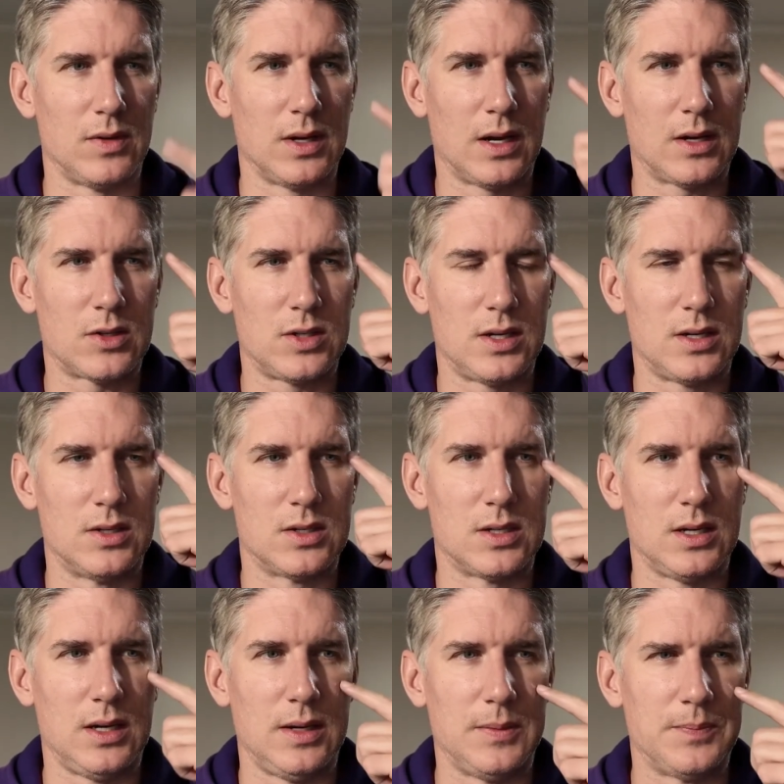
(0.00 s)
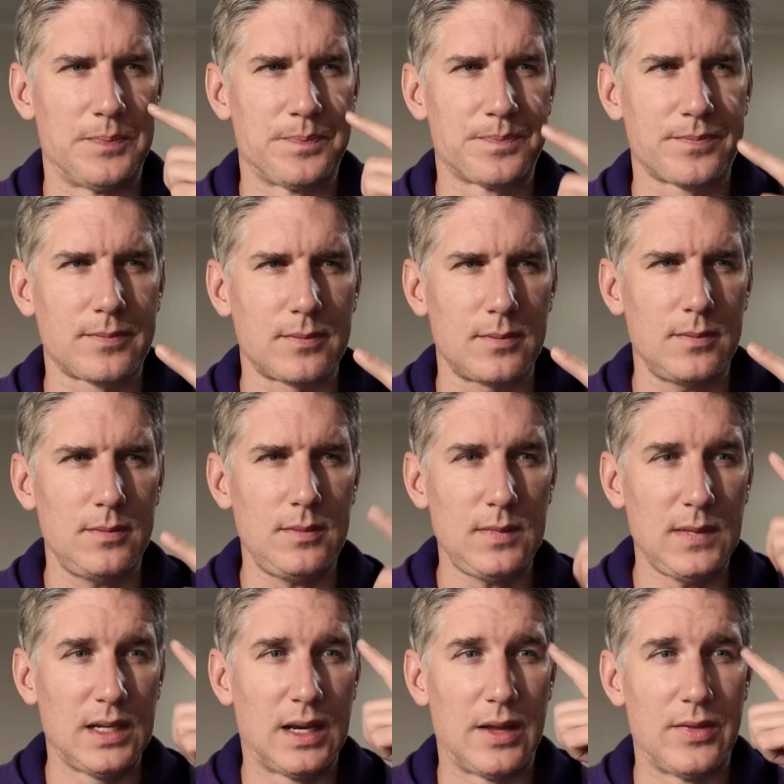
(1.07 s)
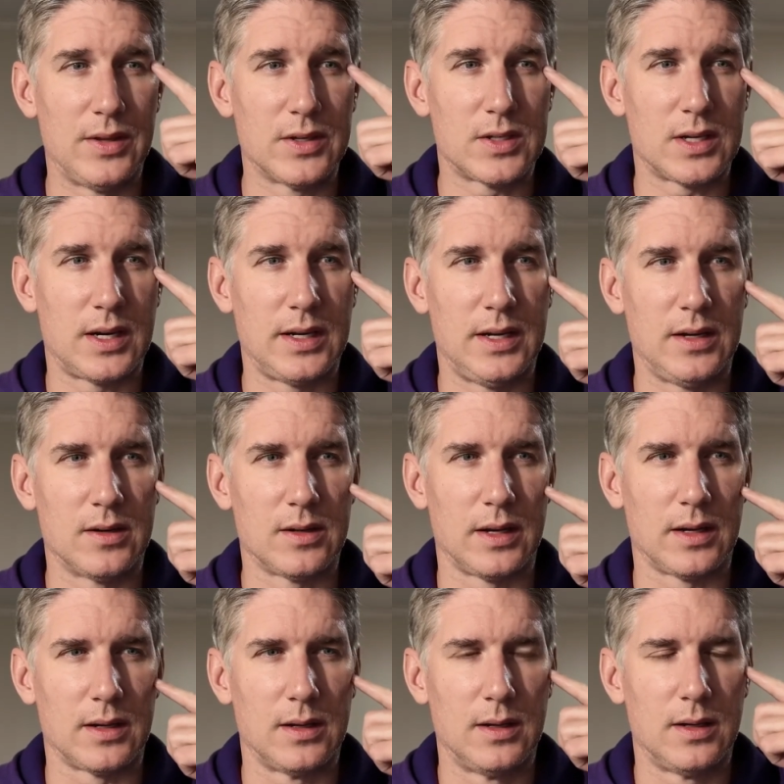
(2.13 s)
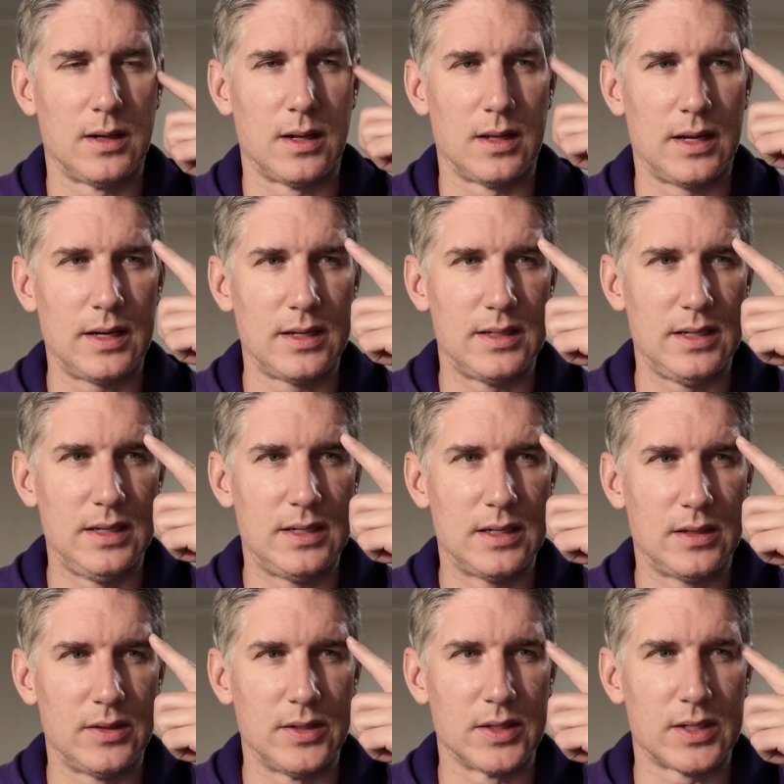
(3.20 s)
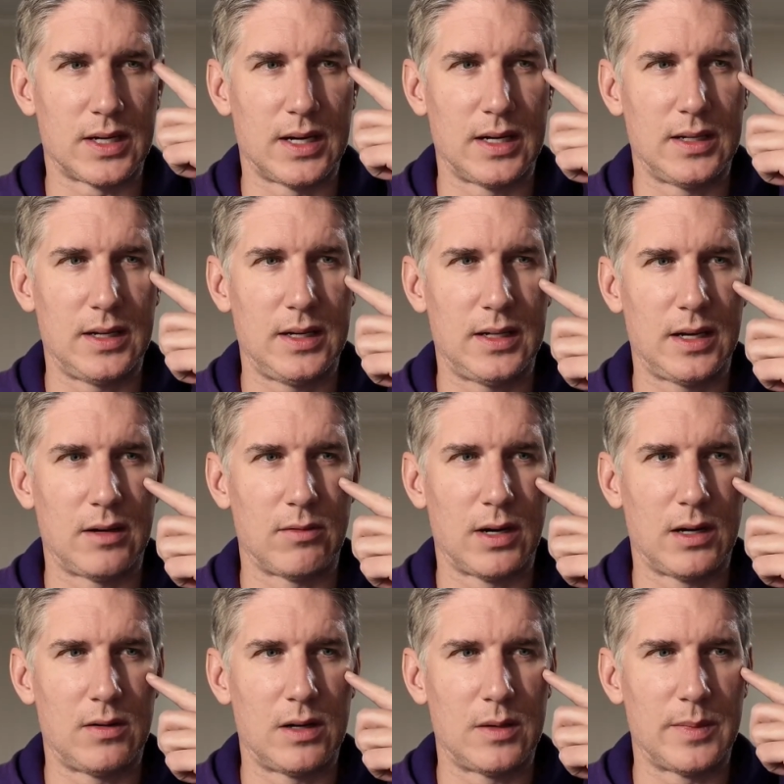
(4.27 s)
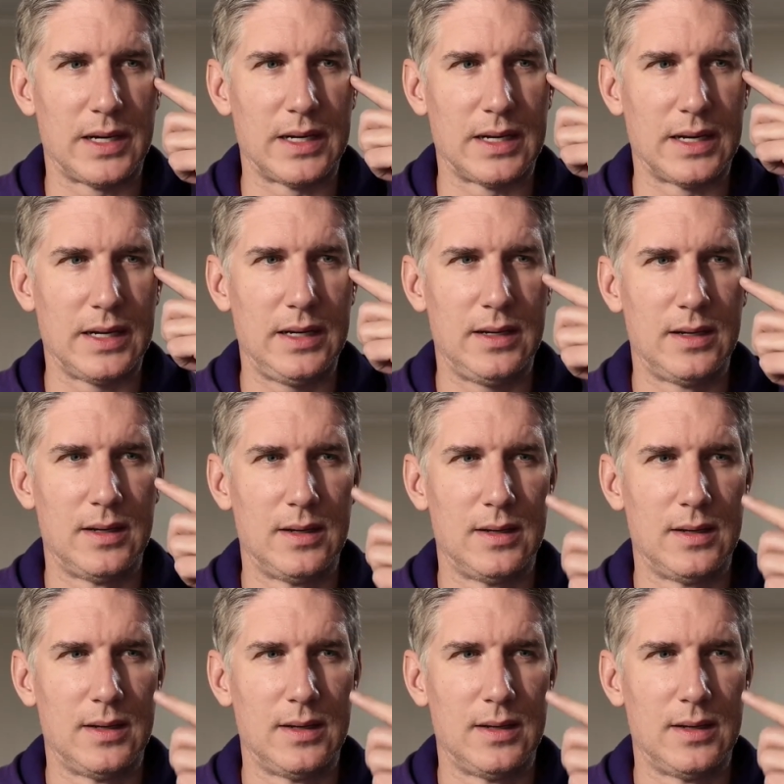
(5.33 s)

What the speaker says: You actually can see on this side here, like a lot of detail in this highlight, like right around my eye.